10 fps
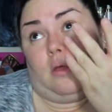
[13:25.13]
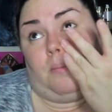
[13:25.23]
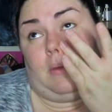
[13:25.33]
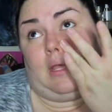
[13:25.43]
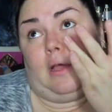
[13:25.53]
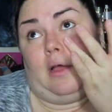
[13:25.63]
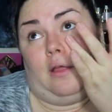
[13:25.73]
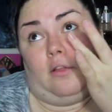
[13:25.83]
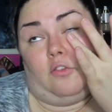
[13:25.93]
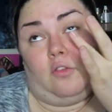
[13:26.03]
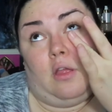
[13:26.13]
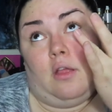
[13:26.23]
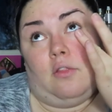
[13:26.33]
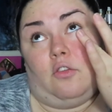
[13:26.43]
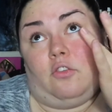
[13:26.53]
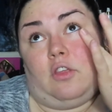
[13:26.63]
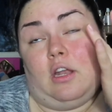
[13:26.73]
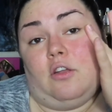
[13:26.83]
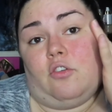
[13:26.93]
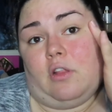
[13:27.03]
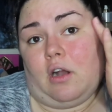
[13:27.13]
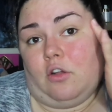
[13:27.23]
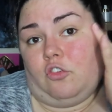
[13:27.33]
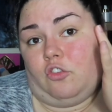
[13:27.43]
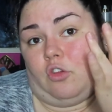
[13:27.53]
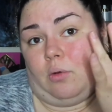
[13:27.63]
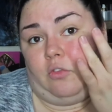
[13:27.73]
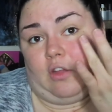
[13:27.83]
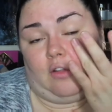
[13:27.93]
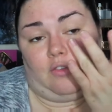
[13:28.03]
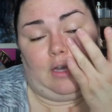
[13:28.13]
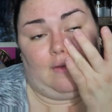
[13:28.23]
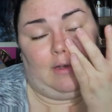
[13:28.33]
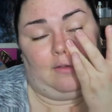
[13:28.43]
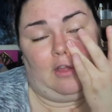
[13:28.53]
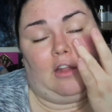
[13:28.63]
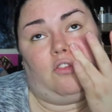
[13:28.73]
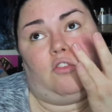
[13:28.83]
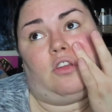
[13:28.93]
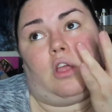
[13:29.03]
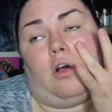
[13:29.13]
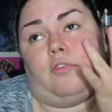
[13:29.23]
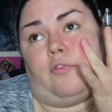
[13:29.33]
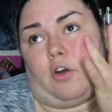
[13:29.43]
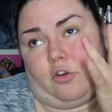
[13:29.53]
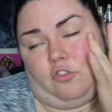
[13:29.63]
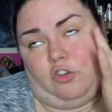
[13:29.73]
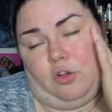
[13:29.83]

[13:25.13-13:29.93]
because the skin under there is so sensitive and it tends to go first.